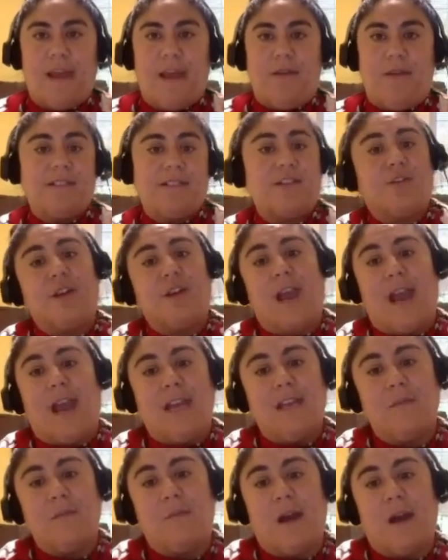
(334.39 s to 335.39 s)
It was
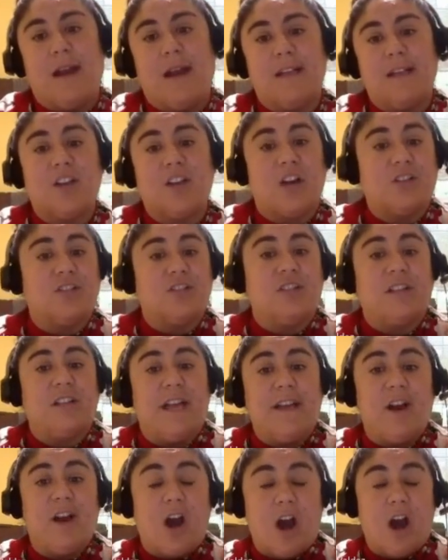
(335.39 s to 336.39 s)
created by Dr.
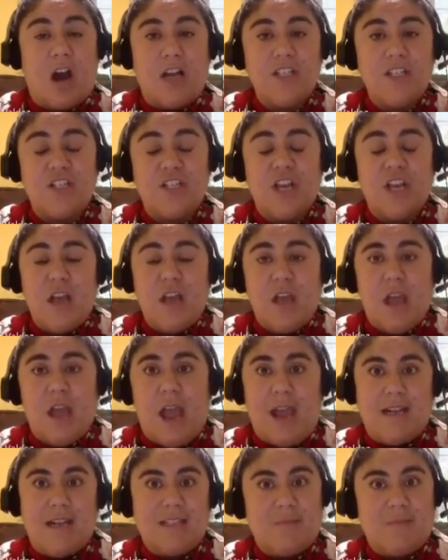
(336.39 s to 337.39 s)
Len Osh,
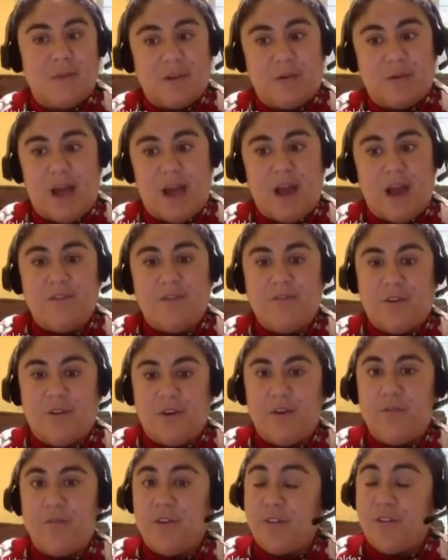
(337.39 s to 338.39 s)
and it's been around for
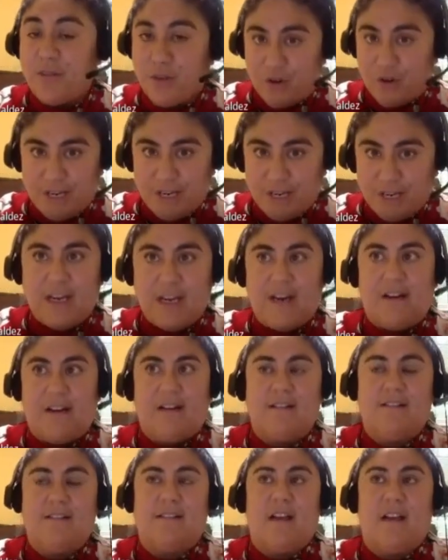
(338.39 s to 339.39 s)
over 30
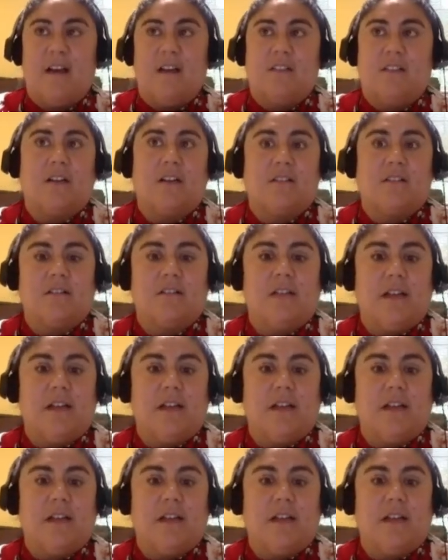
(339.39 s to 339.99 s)
years. Dr.